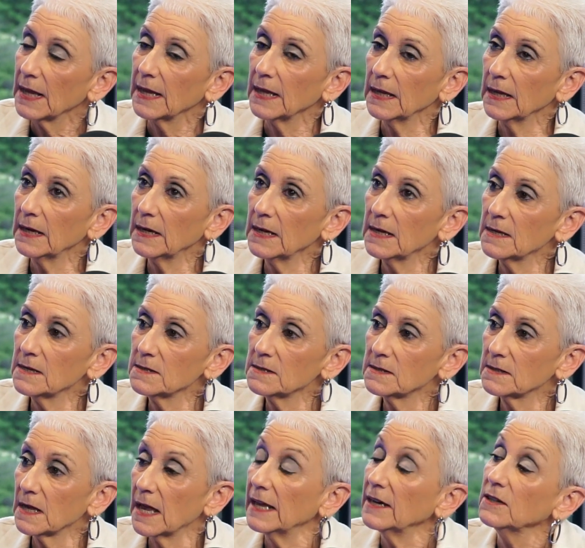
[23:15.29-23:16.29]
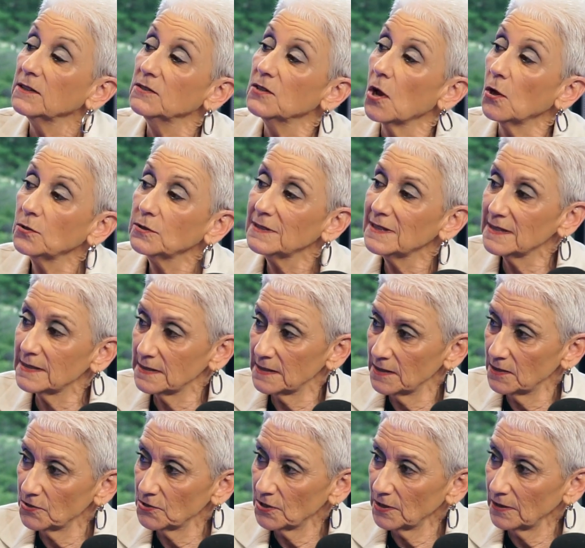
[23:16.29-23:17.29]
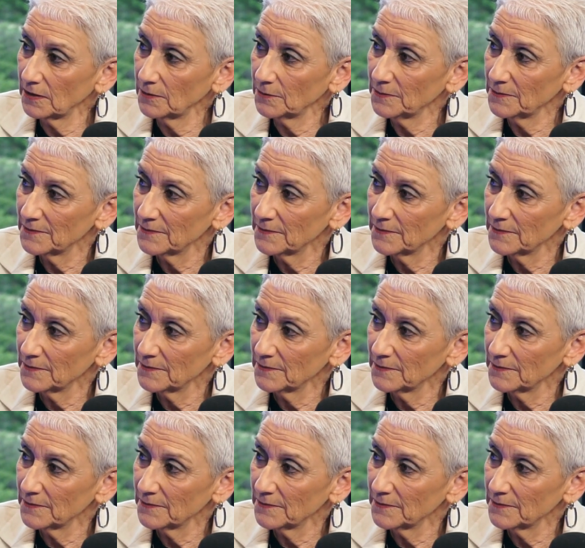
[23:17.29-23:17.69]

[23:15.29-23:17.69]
It is an adult decision.